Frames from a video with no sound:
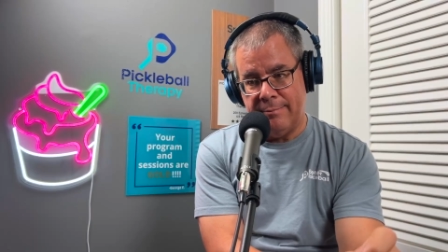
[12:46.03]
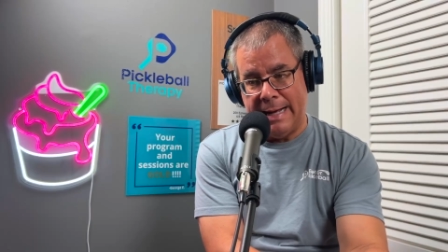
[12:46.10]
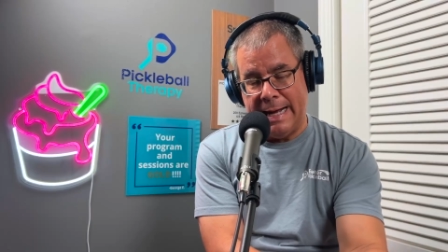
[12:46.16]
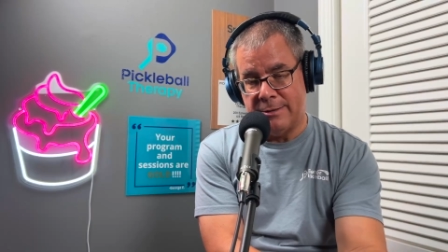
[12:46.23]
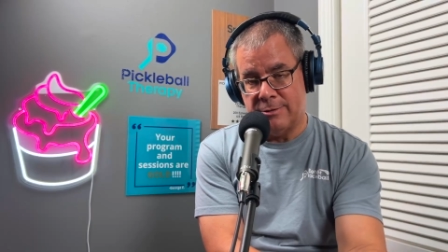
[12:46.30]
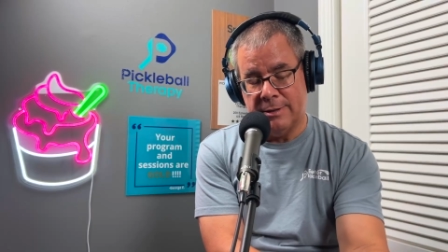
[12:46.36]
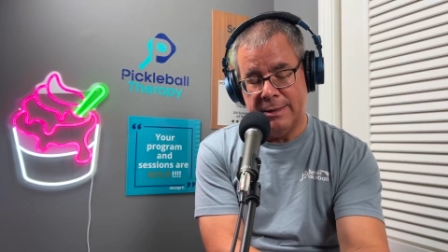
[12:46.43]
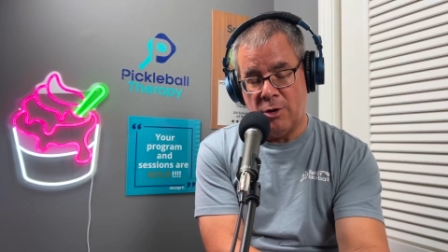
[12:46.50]

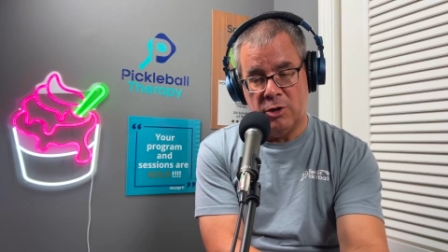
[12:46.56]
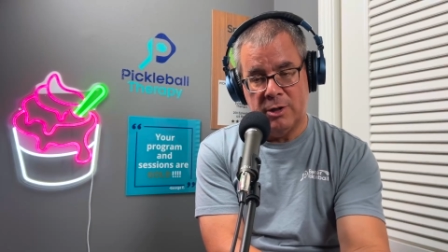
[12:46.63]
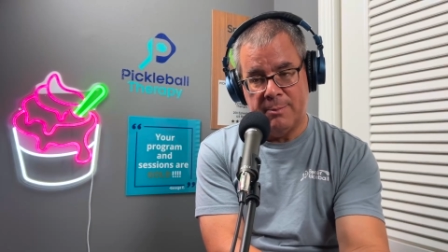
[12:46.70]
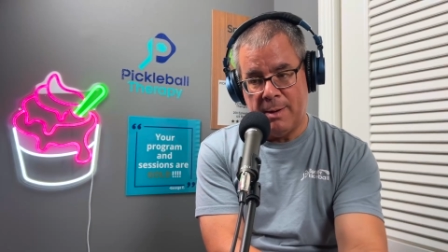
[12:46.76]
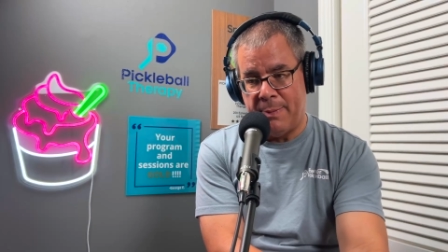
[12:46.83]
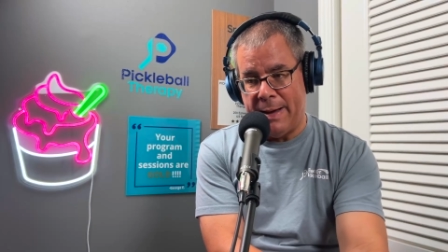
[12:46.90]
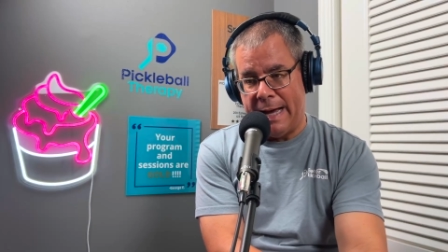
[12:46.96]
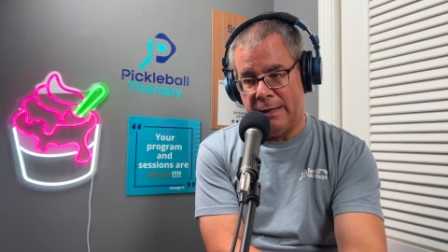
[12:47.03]
actually holding
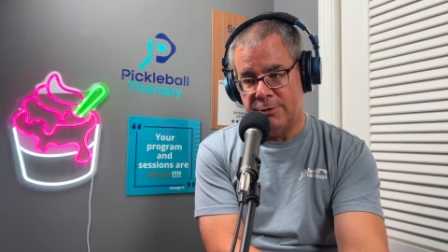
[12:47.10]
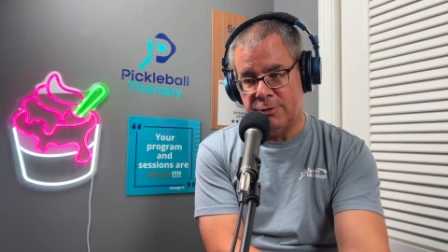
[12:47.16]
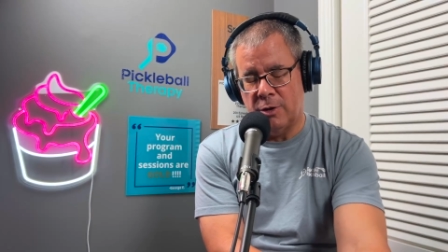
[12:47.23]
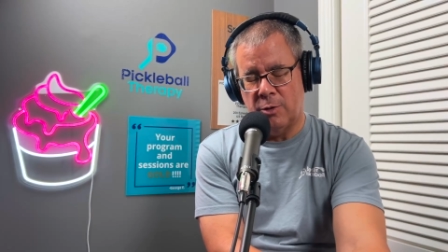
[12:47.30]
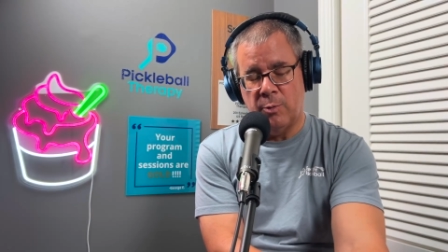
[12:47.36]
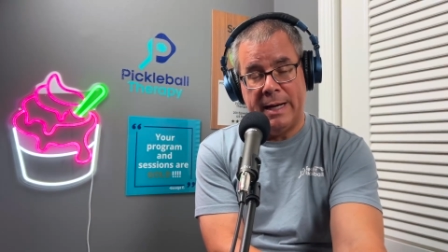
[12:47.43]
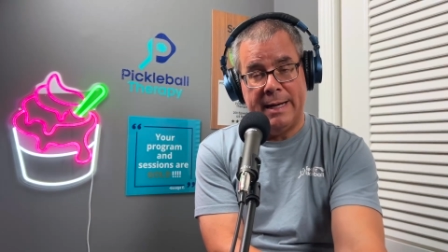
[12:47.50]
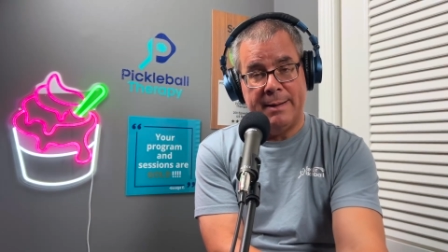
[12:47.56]
my paddle a
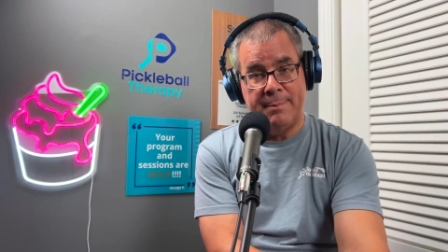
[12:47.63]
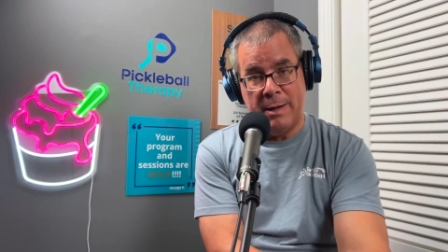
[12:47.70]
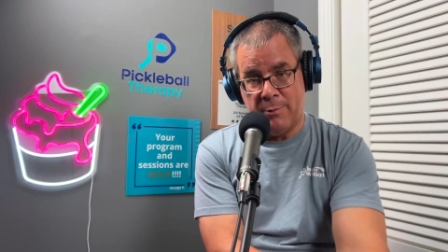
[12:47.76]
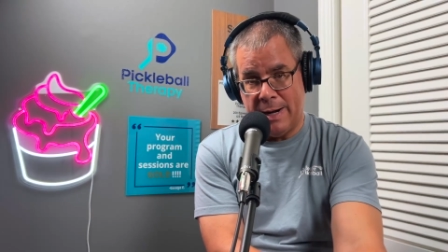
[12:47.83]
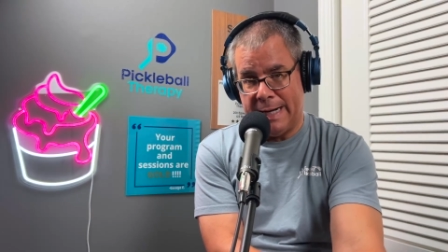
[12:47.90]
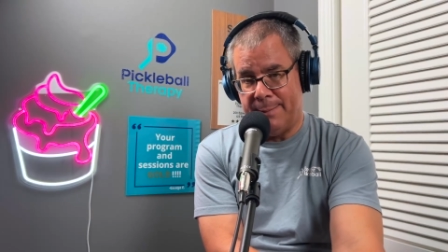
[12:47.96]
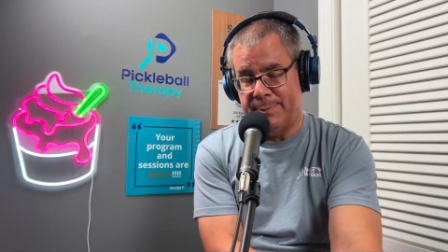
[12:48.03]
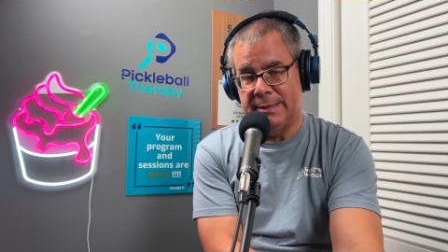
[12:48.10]
certain way, my
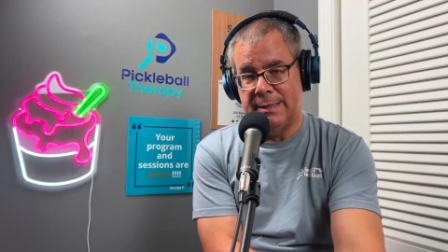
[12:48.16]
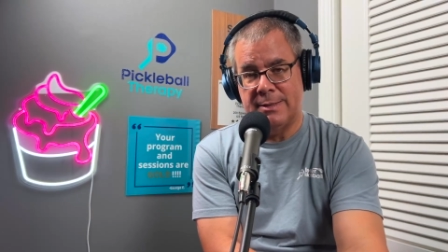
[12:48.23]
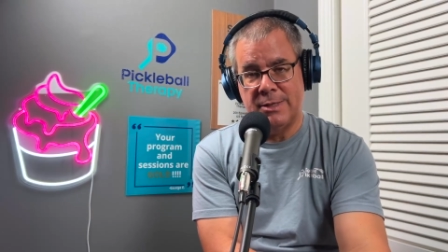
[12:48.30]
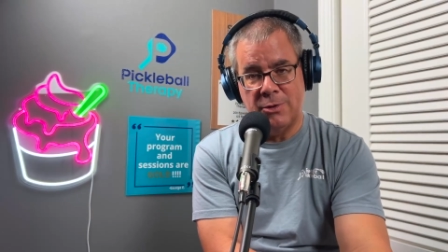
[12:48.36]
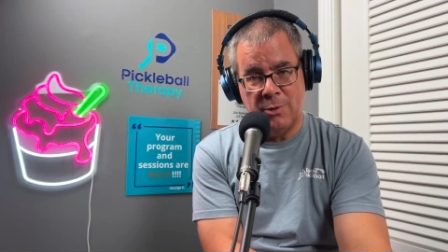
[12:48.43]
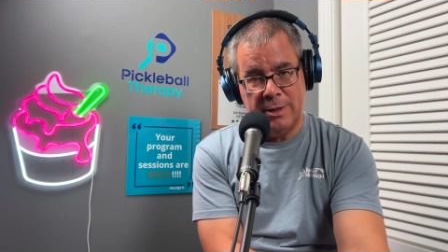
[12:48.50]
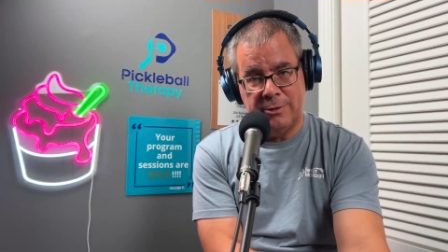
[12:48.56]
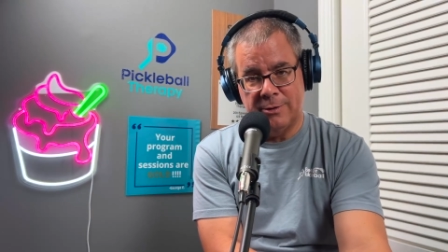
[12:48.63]
ready
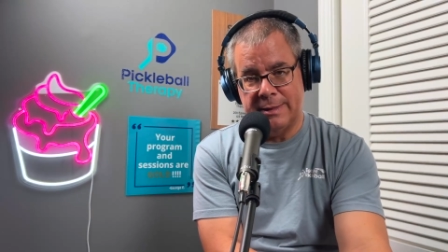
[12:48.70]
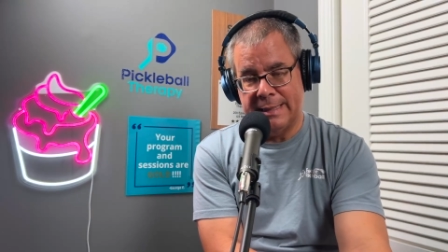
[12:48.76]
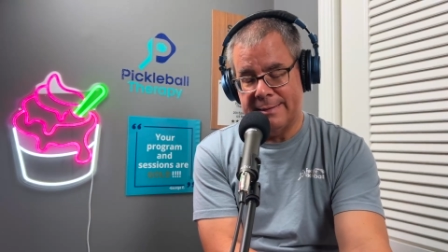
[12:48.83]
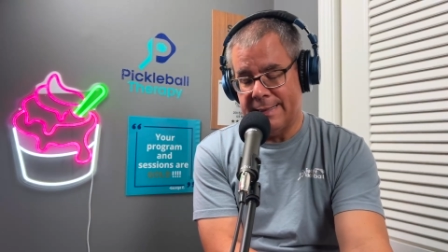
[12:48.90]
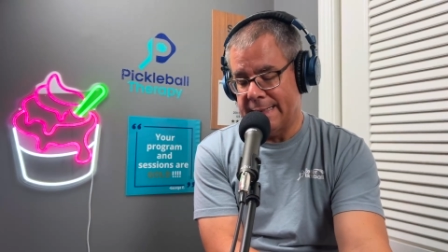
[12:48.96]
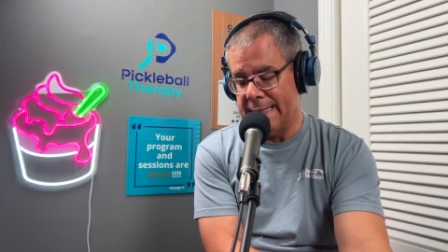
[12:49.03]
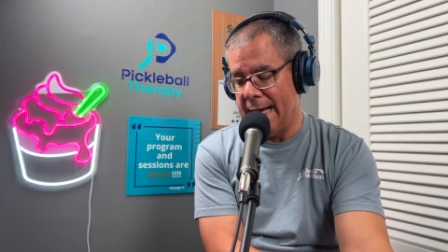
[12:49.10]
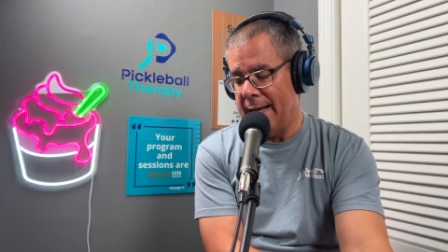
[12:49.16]
position, or other things
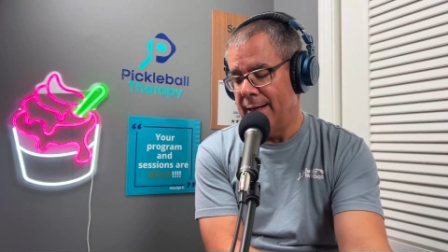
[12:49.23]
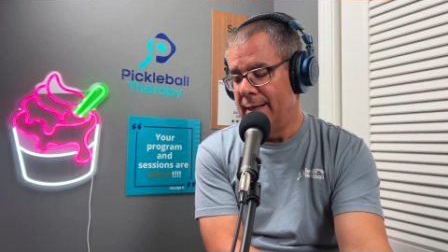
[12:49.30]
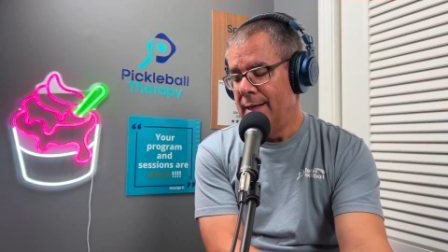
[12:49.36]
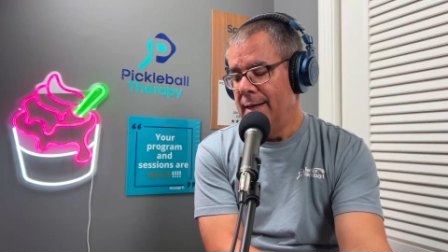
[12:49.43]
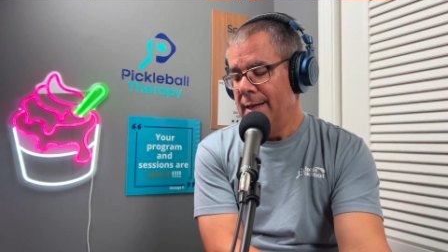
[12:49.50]
like that,